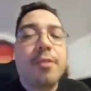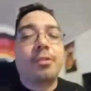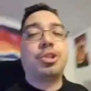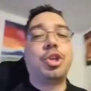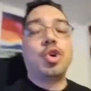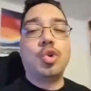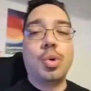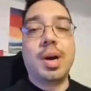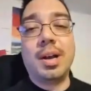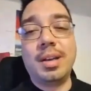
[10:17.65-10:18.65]

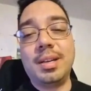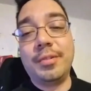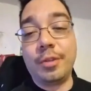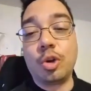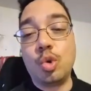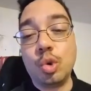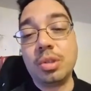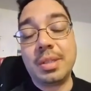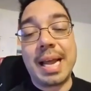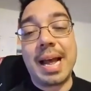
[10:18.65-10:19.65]
so if it
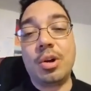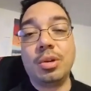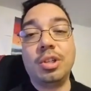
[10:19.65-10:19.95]
cools down,